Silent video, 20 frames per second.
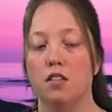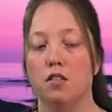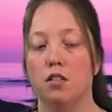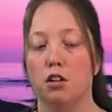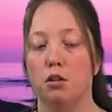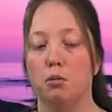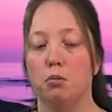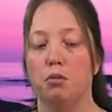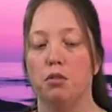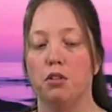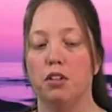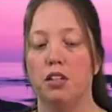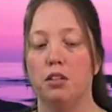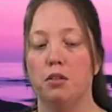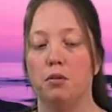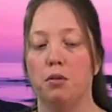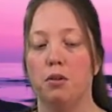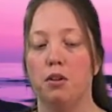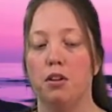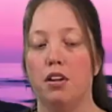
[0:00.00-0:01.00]
So we're going to
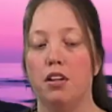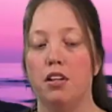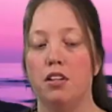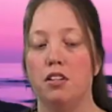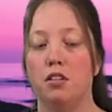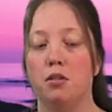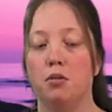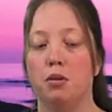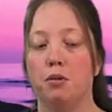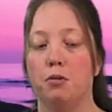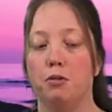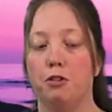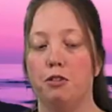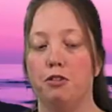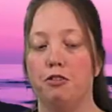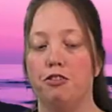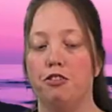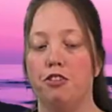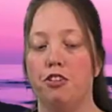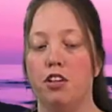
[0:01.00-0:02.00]
breathe right to where we